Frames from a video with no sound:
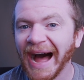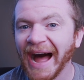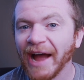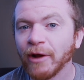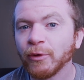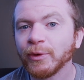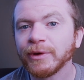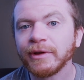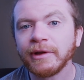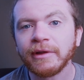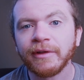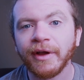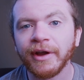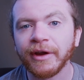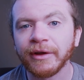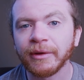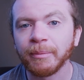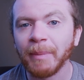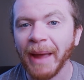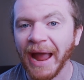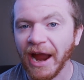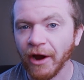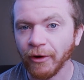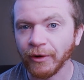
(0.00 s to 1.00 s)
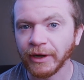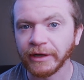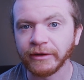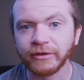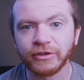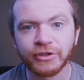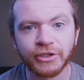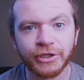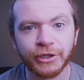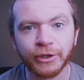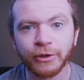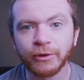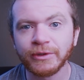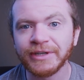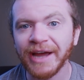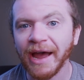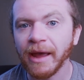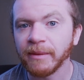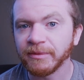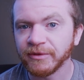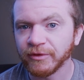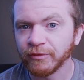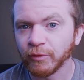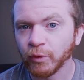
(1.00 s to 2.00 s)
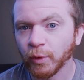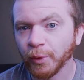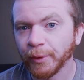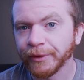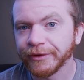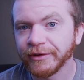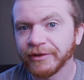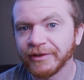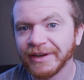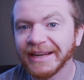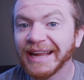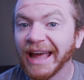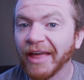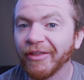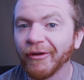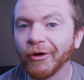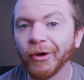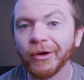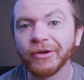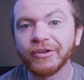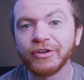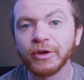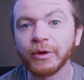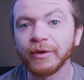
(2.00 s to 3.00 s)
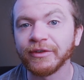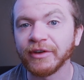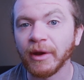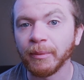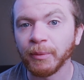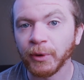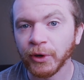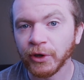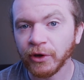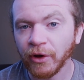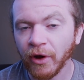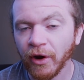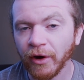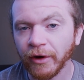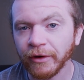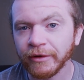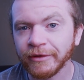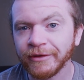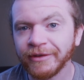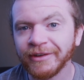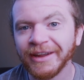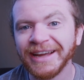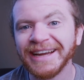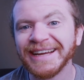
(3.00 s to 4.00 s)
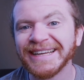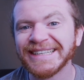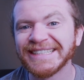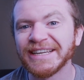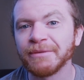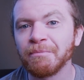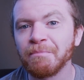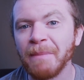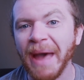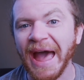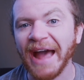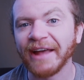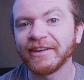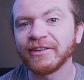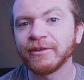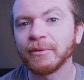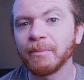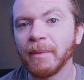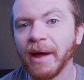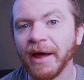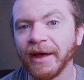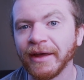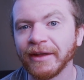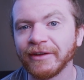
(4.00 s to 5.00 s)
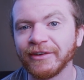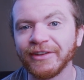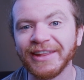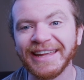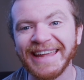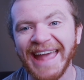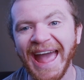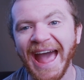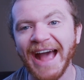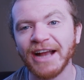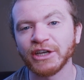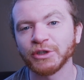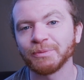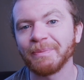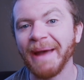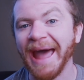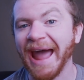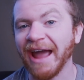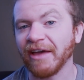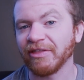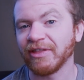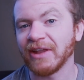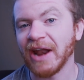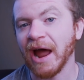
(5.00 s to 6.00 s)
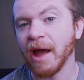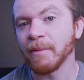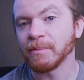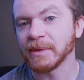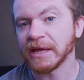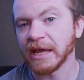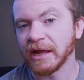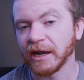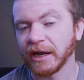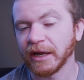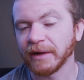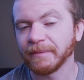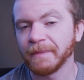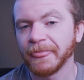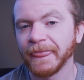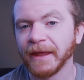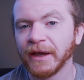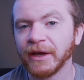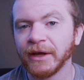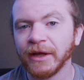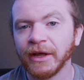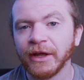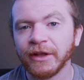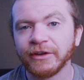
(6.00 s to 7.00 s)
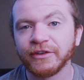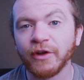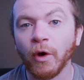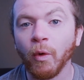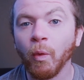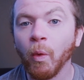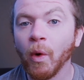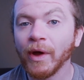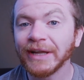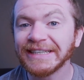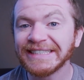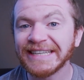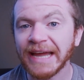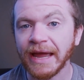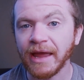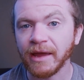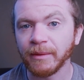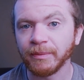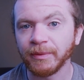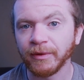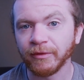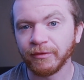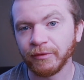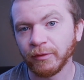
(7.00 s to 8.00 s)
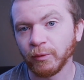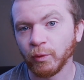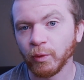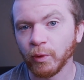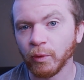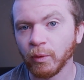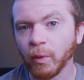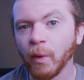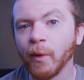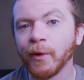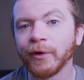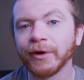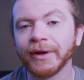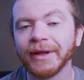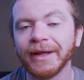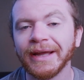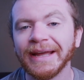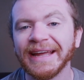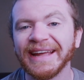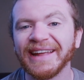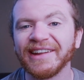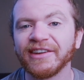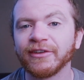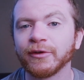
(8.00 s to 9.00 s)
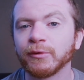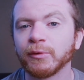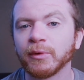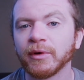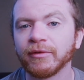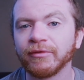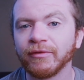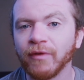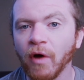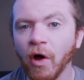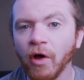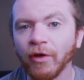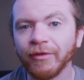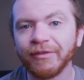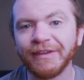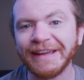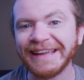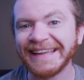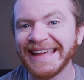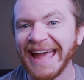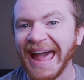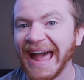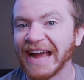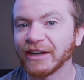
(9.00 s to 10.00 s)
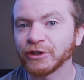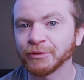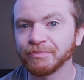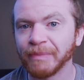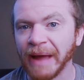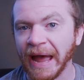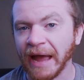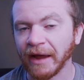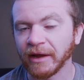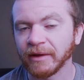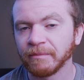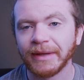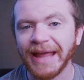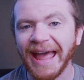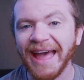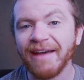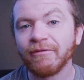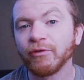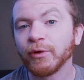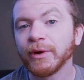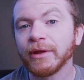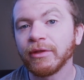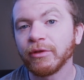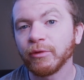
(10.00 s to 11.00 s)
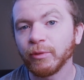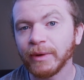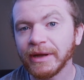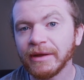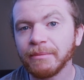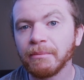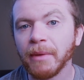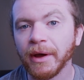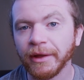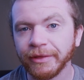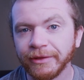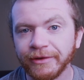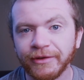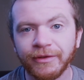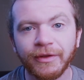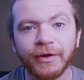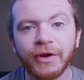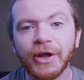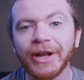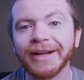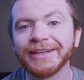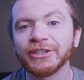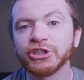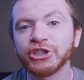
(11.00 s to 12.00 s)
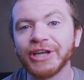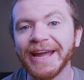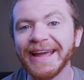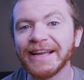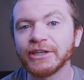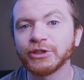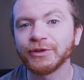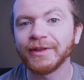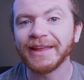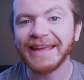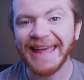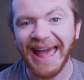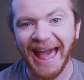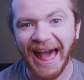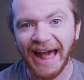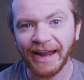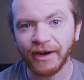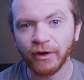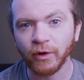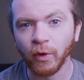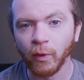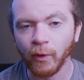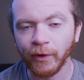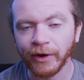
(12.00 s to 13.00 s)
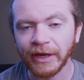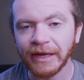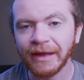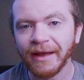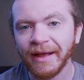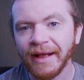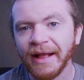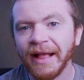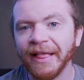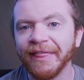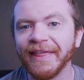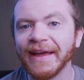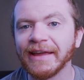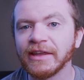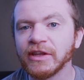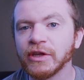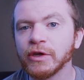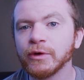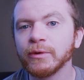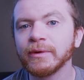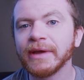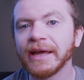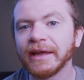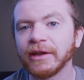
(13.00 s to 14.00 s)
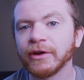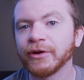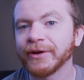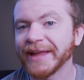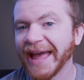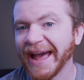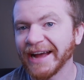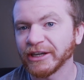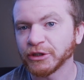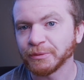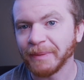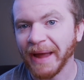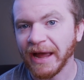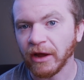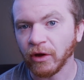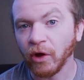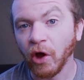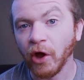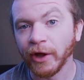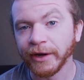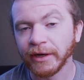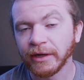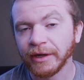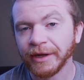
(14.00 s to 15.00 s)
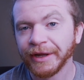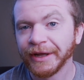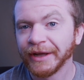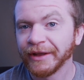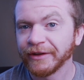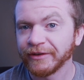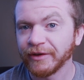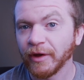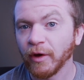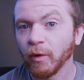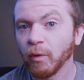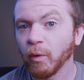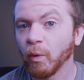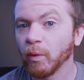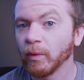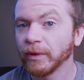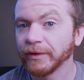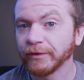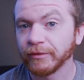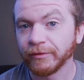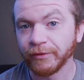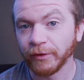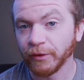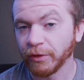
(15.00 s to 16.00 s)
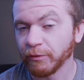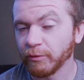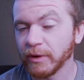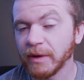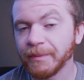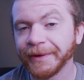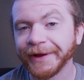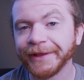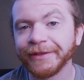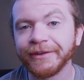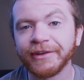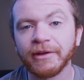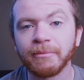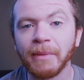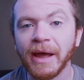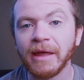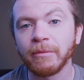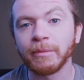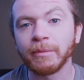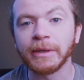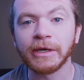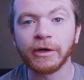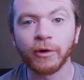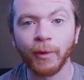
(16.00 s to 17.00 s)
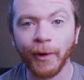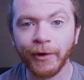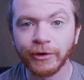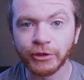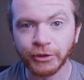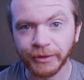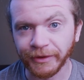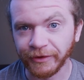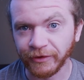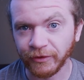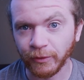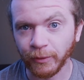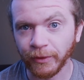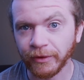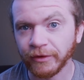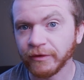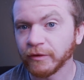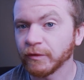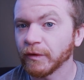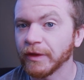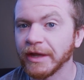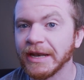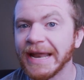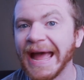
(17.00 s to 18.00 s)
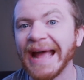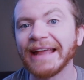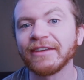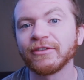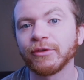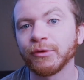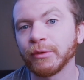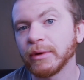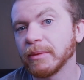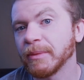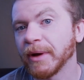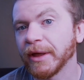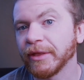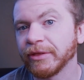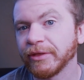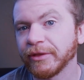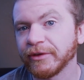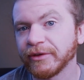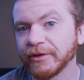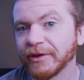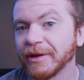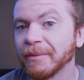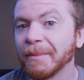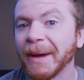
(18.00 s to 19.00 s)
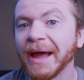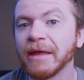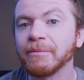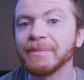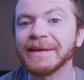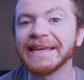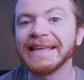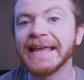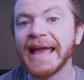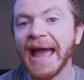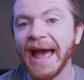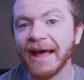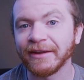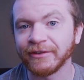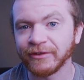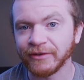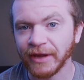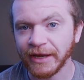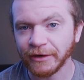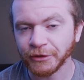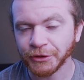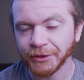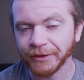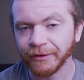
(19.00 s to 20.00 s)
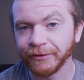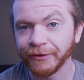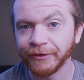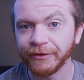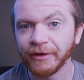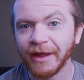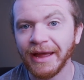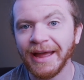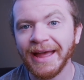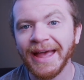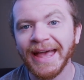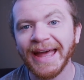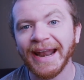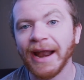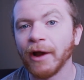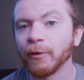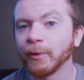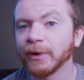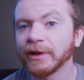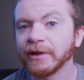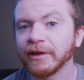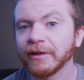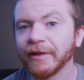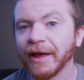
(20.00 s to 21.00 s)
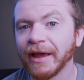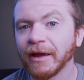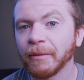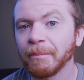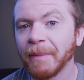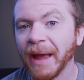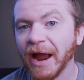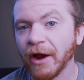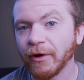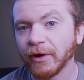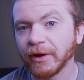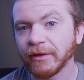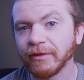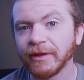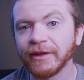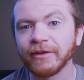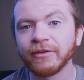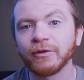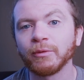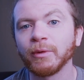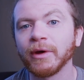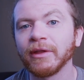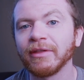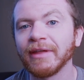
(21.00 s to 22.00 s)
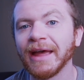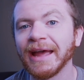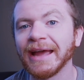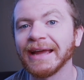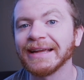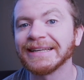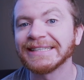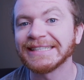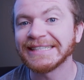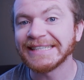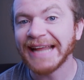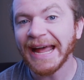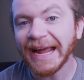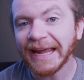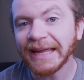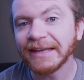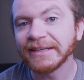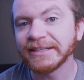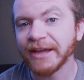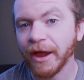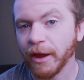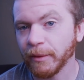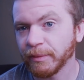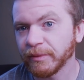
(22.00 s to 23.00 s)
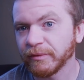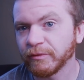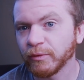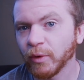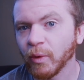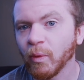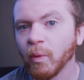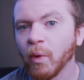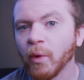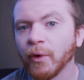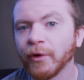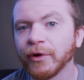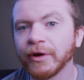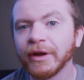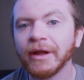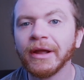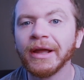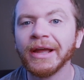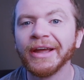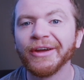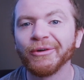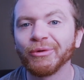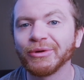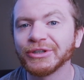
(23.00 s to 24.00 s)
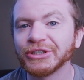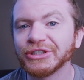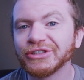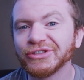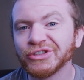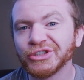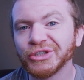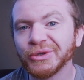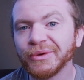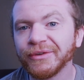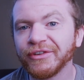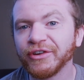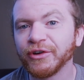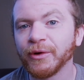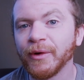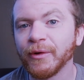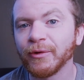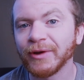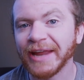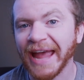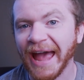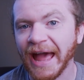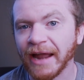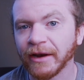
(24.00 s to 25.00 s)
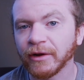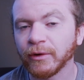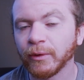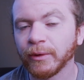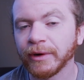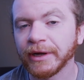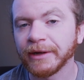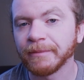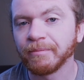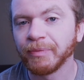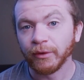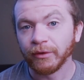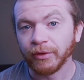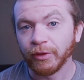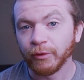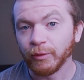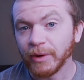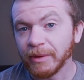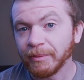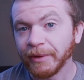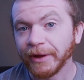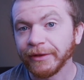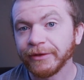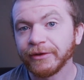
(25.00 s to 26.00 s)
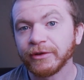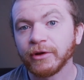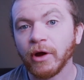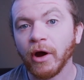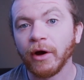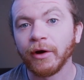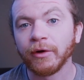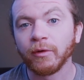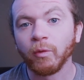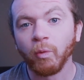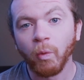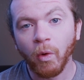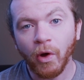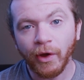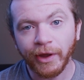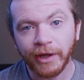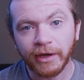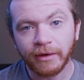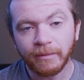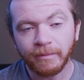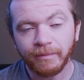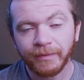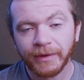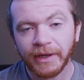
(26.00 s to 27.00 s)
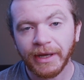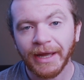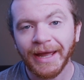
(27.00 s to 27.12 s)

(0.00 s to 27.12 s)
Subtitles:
I really like pairing two types of rewards together on two separate cards to maximize the cash back that I'm getting. So one type of reward is the revolving cash back. Every 3 months, they're going to change the category that you get your cash back on. So for 3 months, it might be grocery stores. For the next 3 months, it might be gas stations. And I really like pairing this with a second type of reward, which is choose your own category. For 3 months, card 1